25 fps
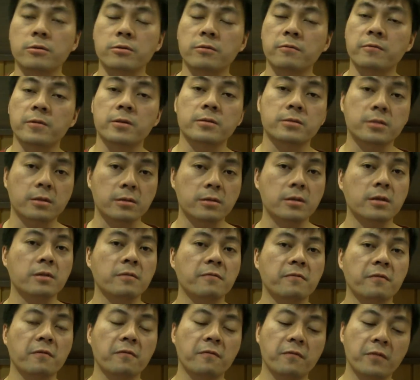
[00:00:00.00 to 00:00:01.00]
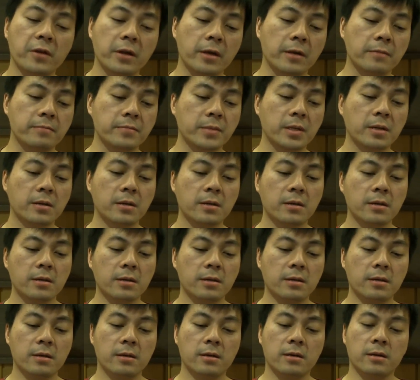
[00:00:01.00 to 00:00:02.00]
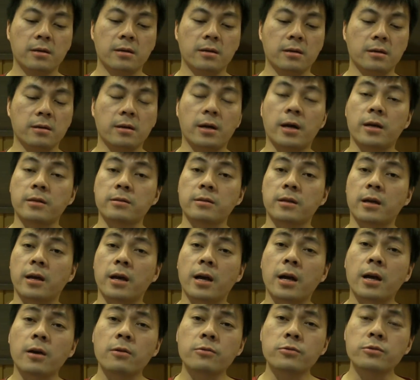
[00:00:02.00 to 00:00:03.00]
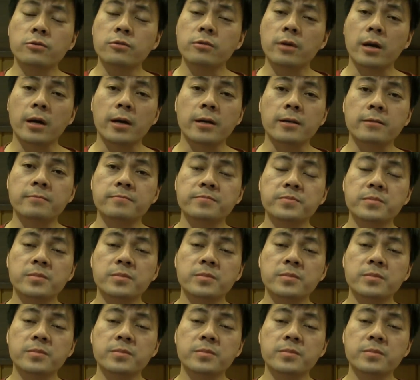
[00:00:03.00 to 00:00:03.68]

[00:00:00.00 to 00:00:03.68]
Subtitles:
you know, because I get it for free. And how do I